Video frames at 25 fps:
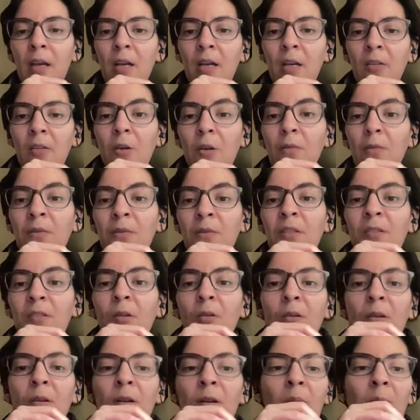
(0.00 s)
So of this
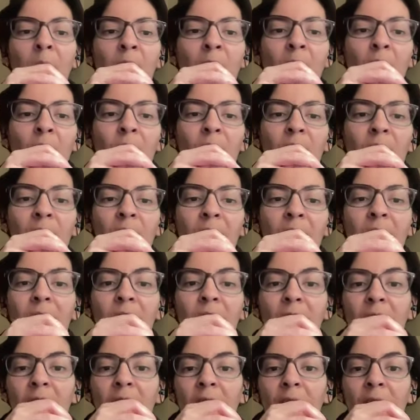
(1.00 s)
total amount, at
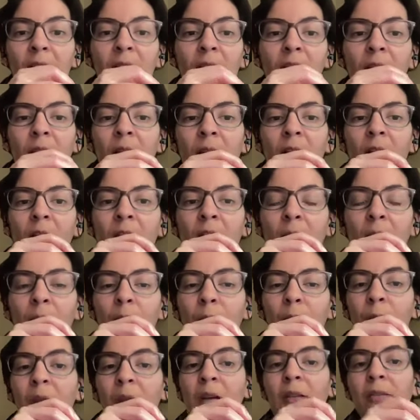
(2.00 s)
least
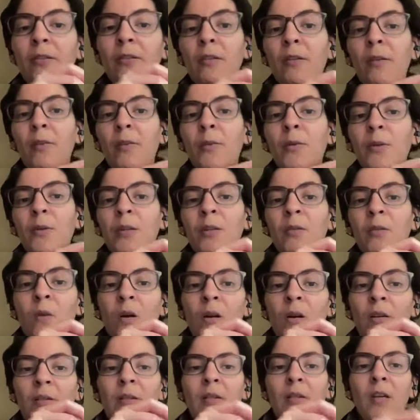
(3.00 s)

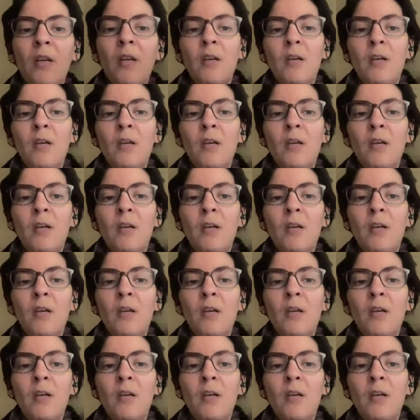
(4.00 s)
$331